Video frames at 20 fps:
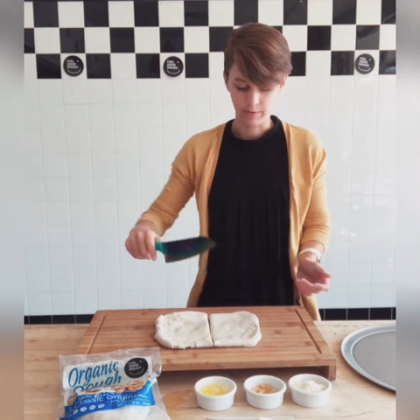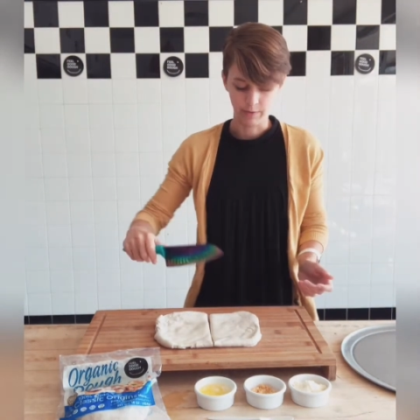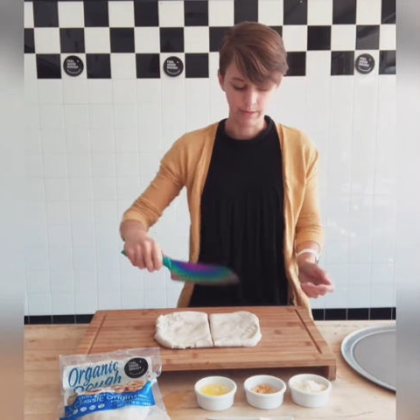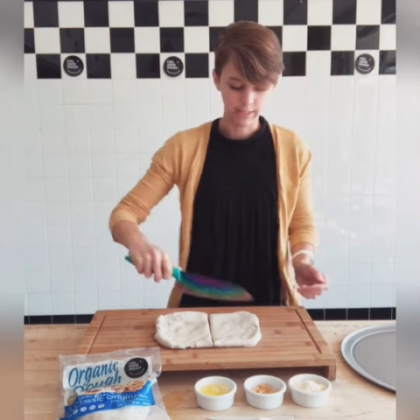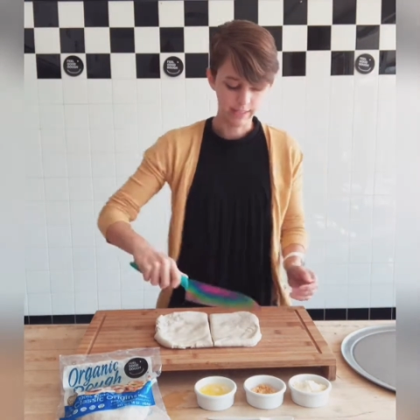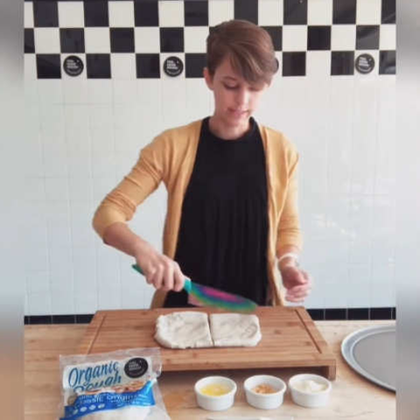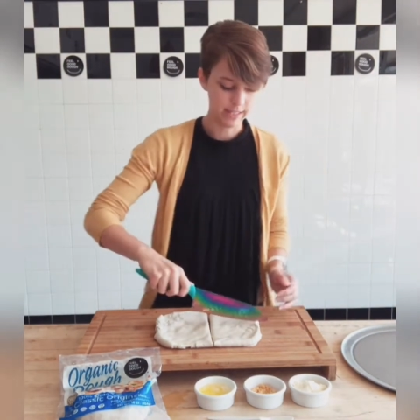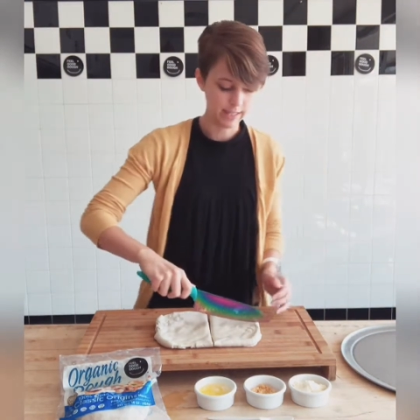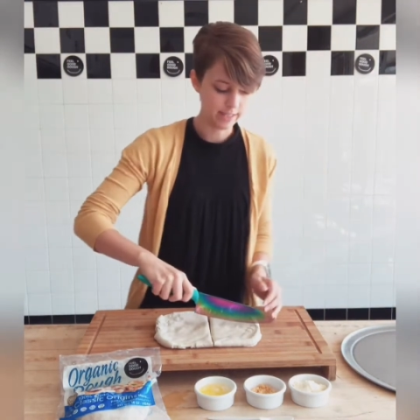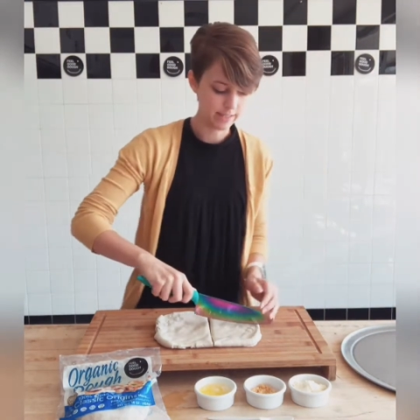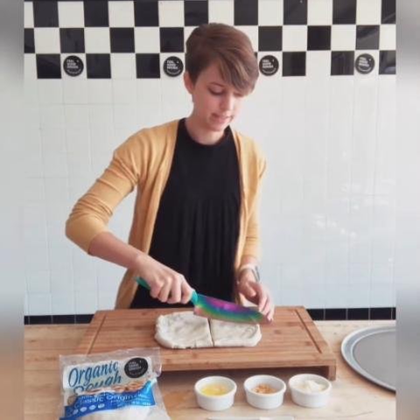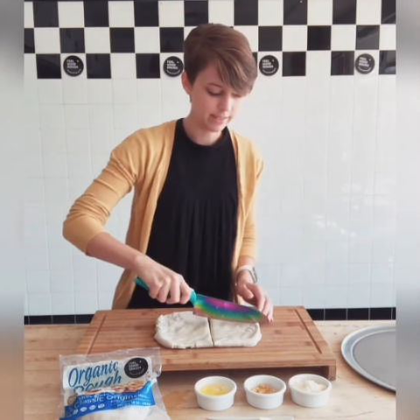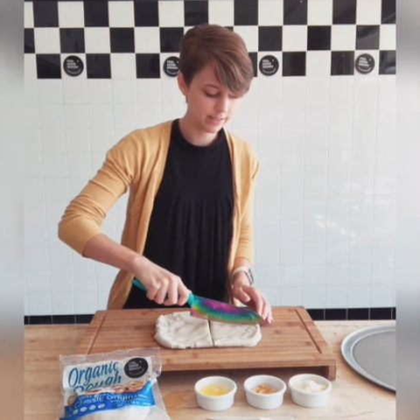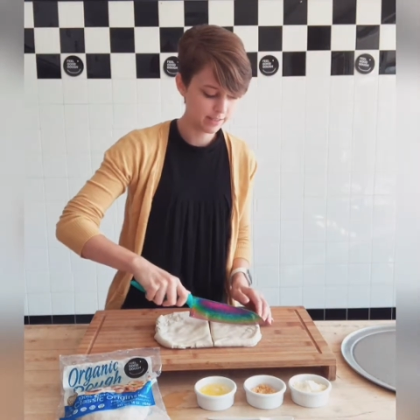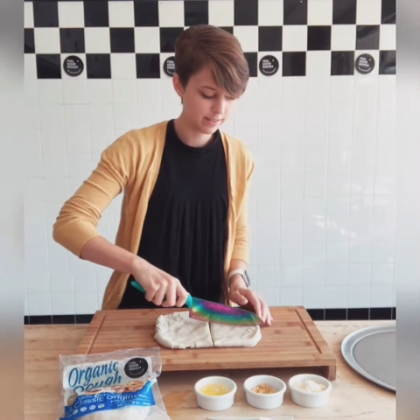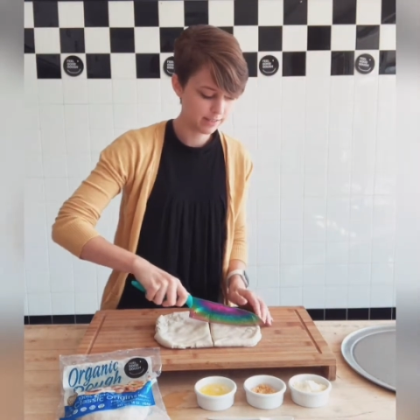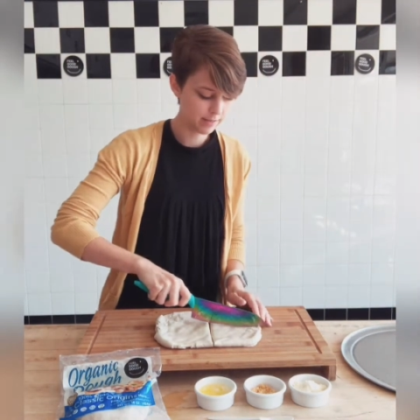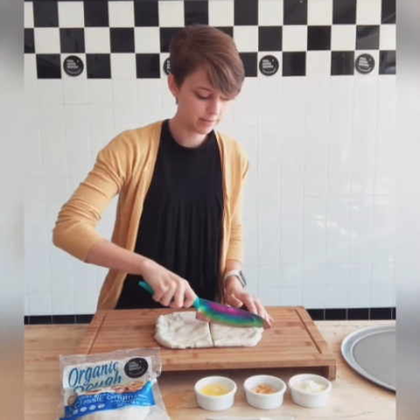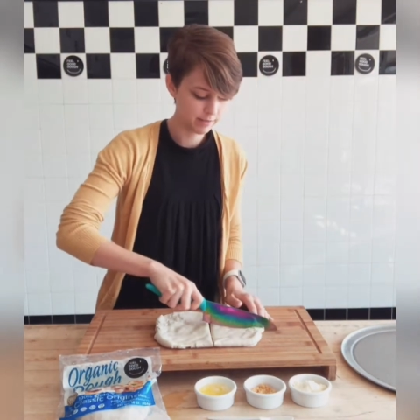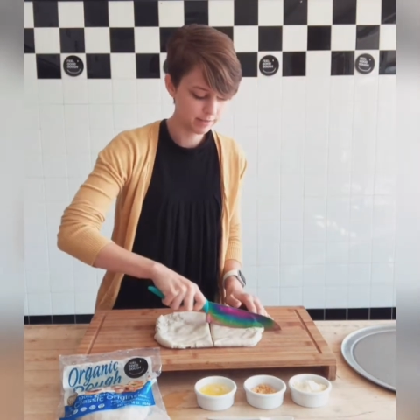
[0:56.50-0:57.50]
at
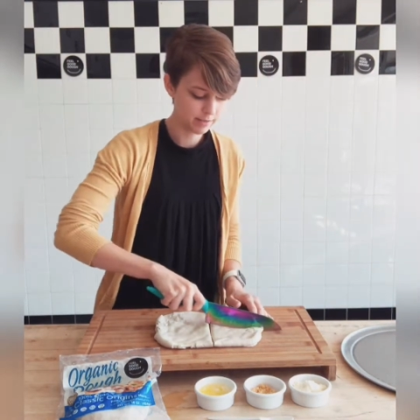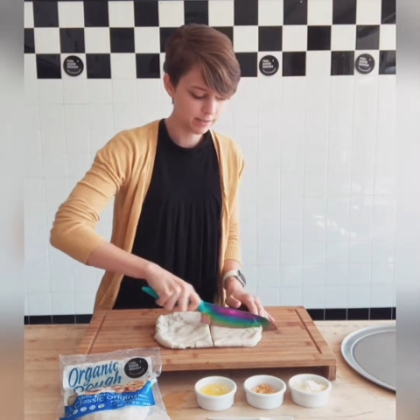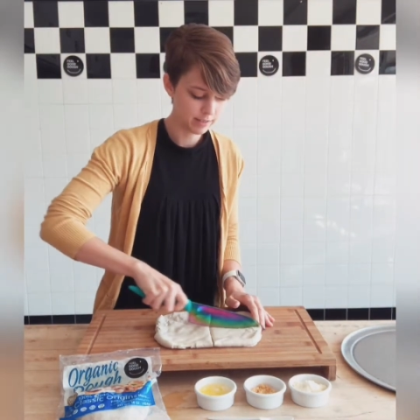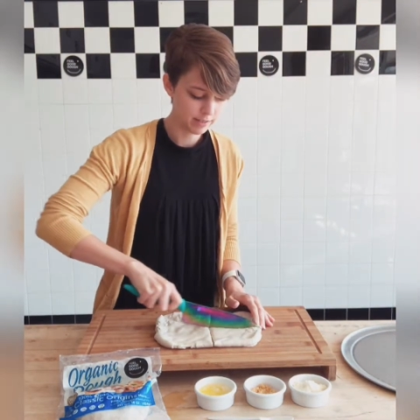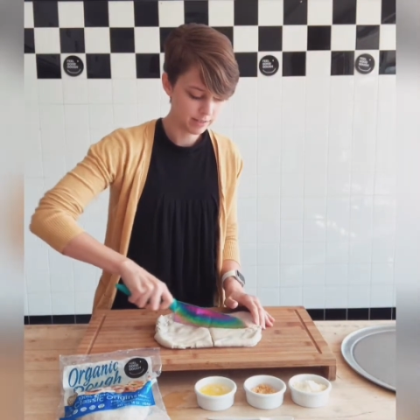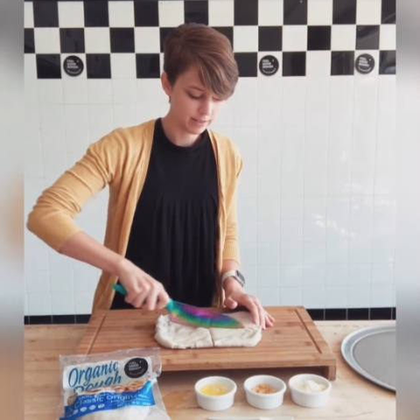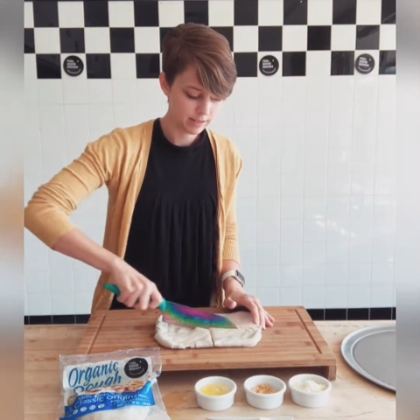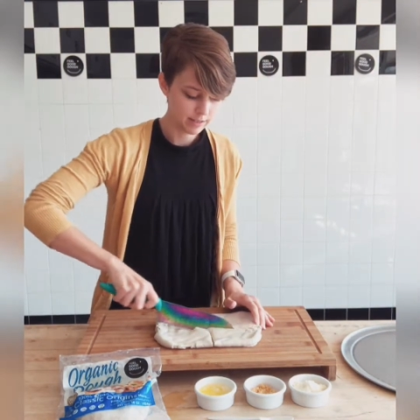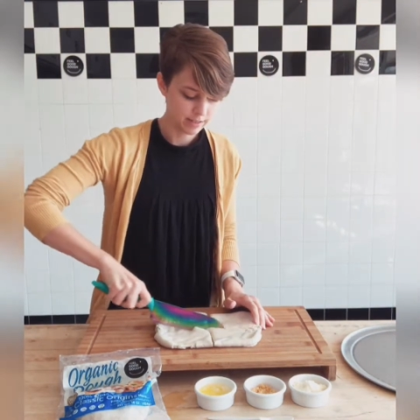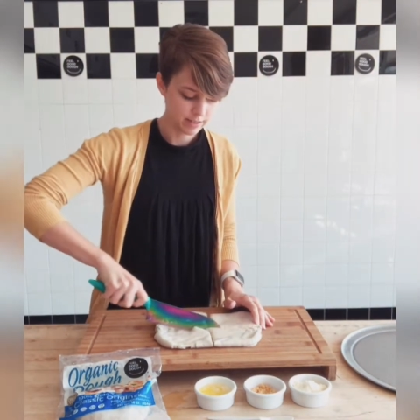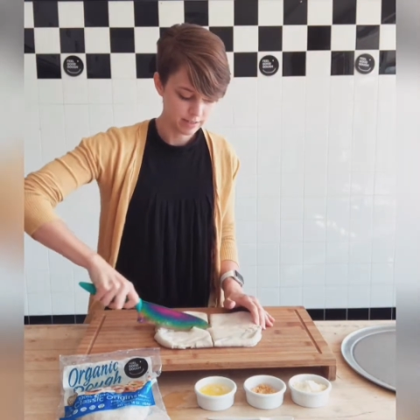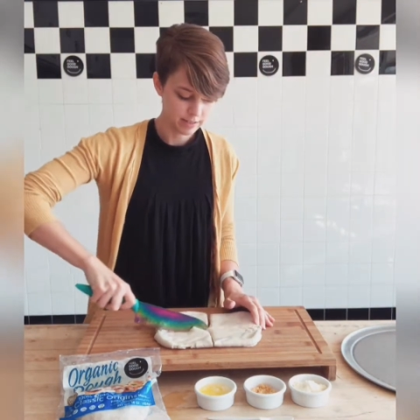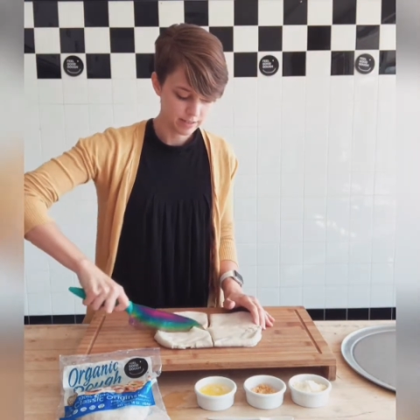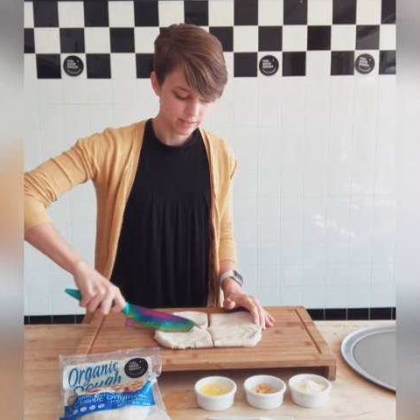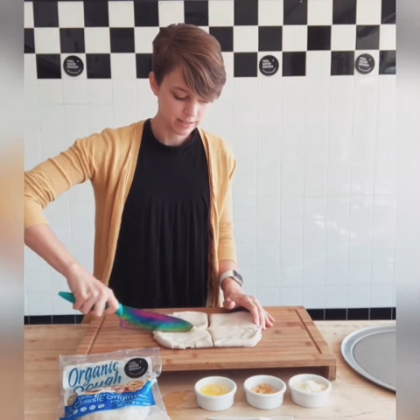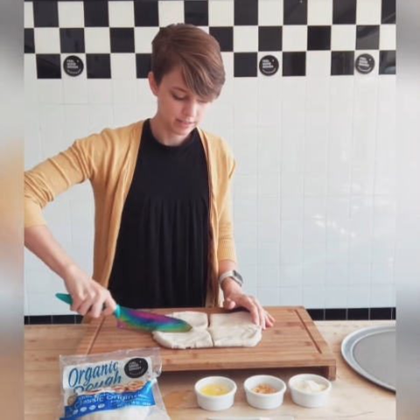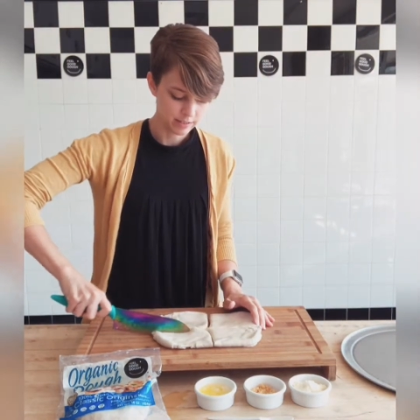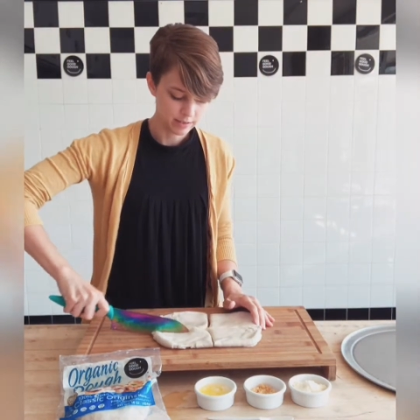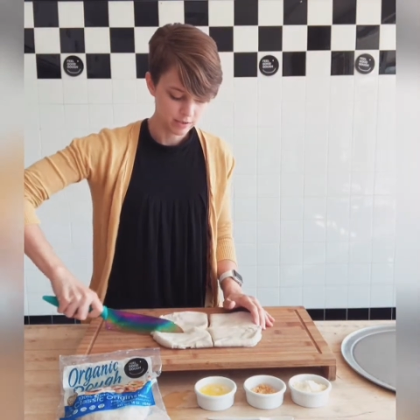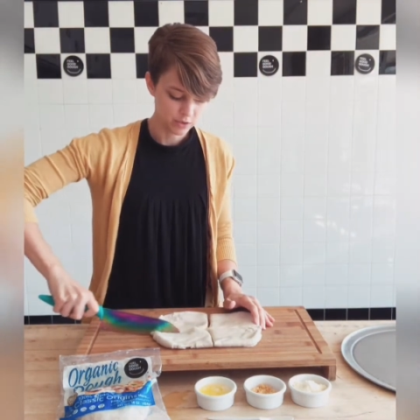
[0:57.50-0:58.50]
least
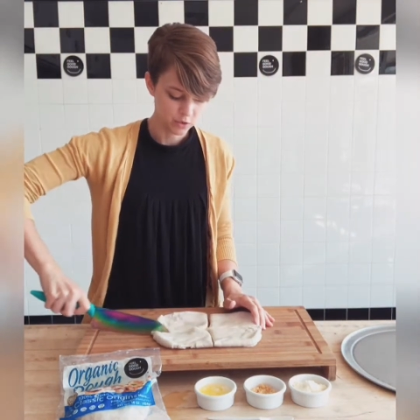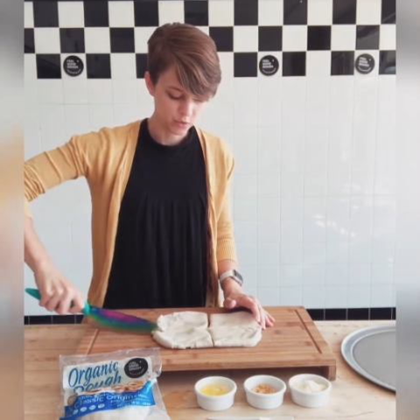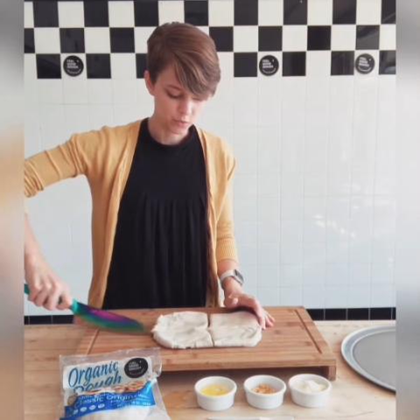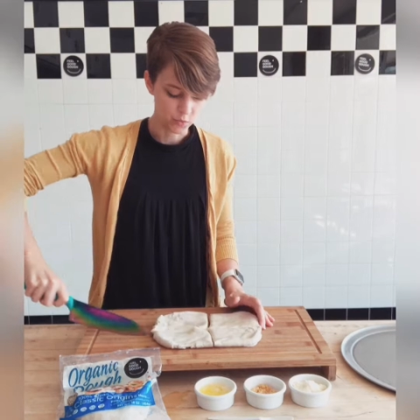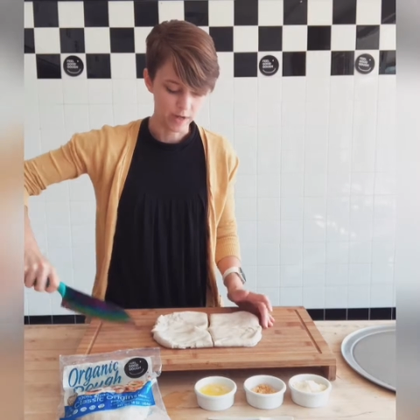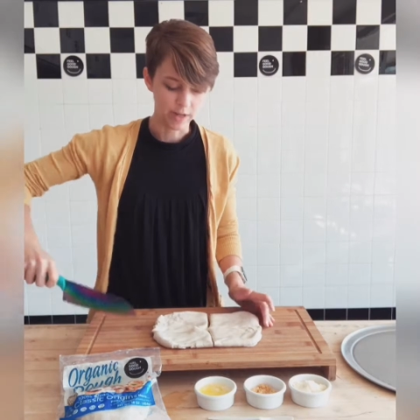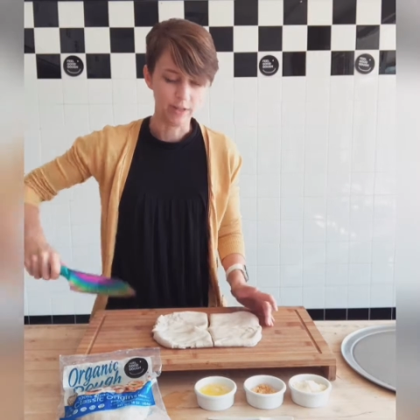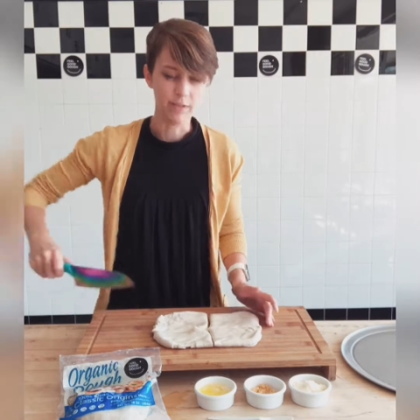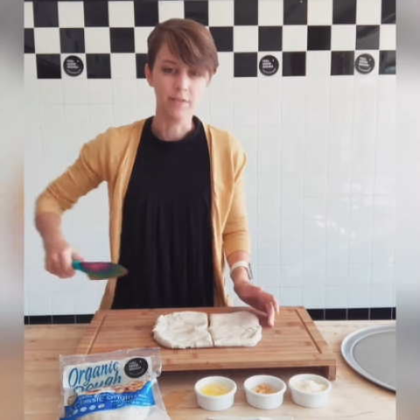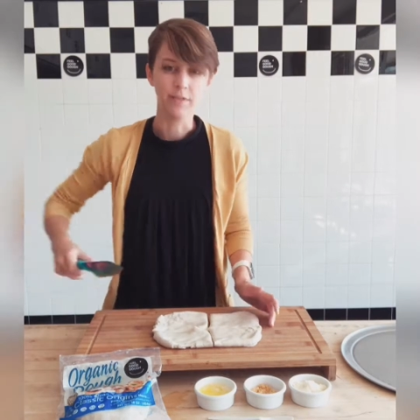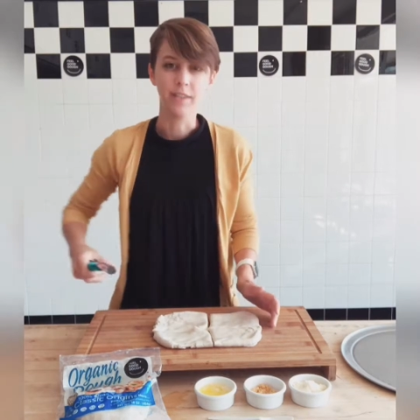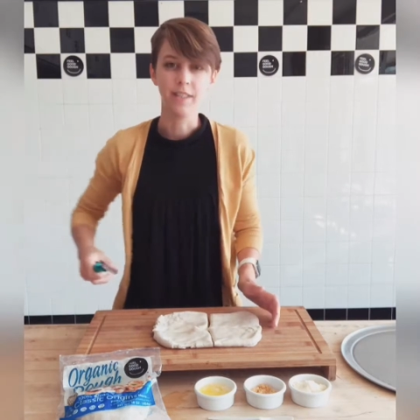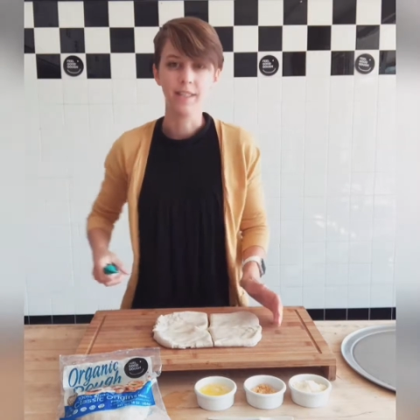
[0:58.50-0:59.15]
12